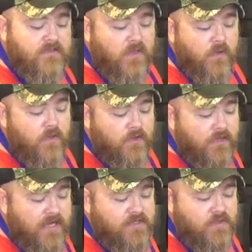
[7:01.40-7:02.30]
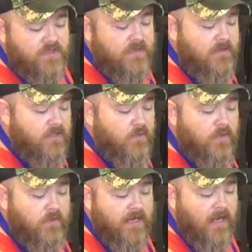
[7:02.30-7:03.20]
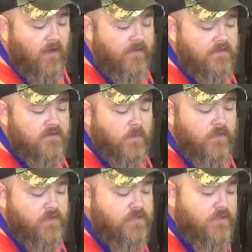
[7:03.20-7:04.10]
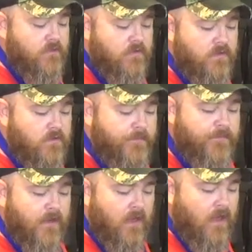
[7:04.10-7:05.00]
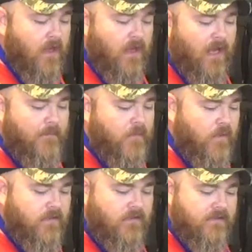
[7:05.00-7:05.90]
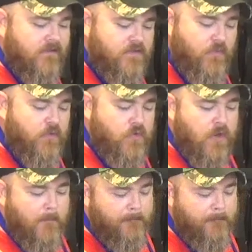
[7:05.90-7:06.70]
slow cooker, as you see me doing right now, and this is what you should do too, I'm going to lick the spoon.